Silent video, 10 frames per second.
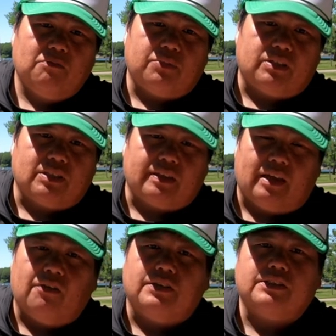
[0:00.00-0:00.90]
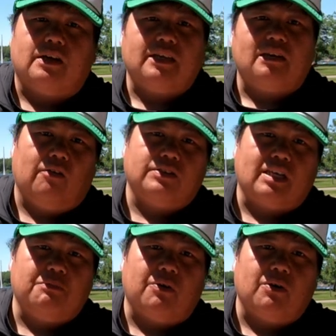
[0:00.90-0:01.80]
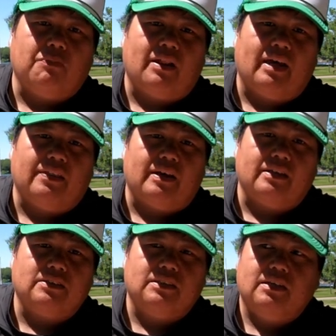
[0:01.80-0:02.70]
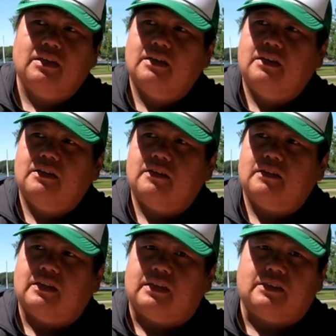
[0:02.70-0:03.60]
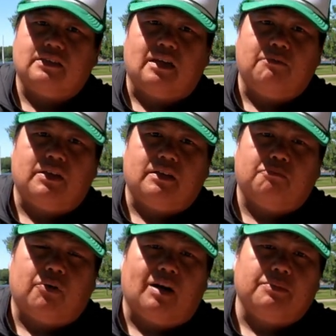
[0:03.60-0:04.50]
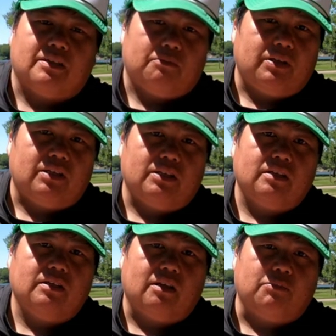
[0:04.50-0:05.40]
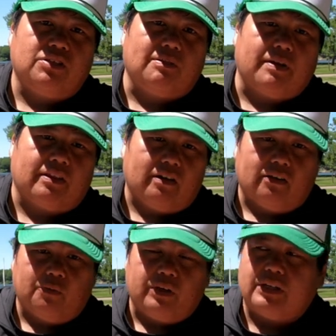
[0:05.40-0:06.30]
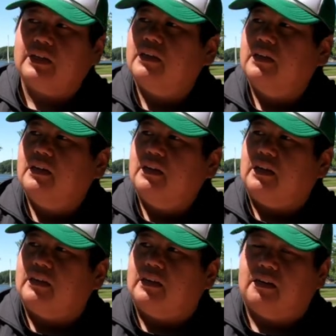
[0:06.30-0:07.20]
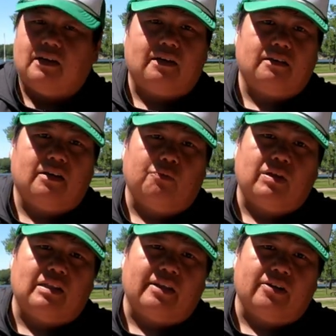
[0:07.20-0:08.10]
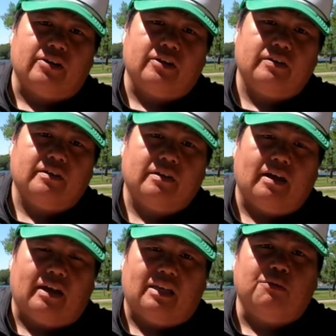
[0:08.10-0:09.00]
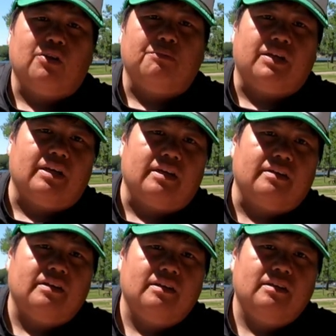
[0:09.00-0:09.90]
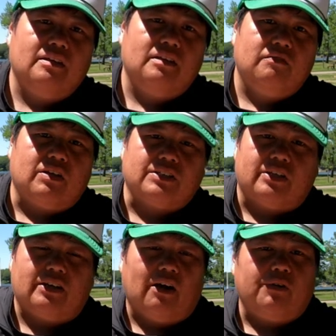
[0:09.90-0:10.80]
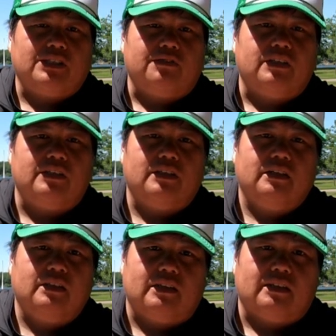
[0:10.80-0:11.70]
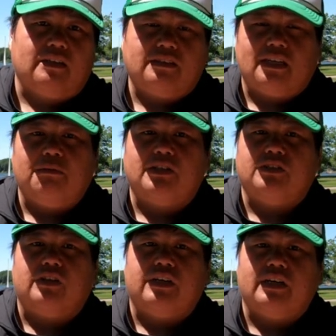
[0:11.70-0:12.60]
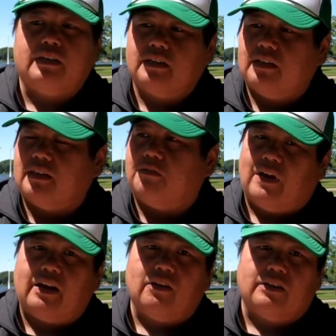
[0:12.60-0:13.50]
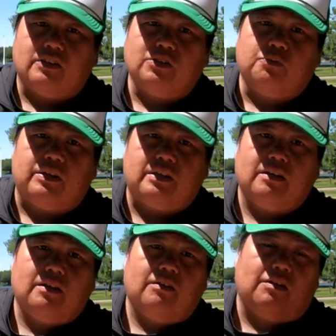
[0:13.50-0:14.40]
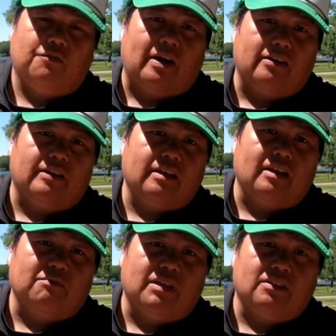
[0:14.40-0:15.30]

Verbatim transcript: but uh, they always like they always gave me a reply that that it's uh, being prepped and it'd be it'd be shipped at the end of the week. And then uh, another week later, I emailed them again because I did not receive it. And then same answer again. And then finally this week, it finally came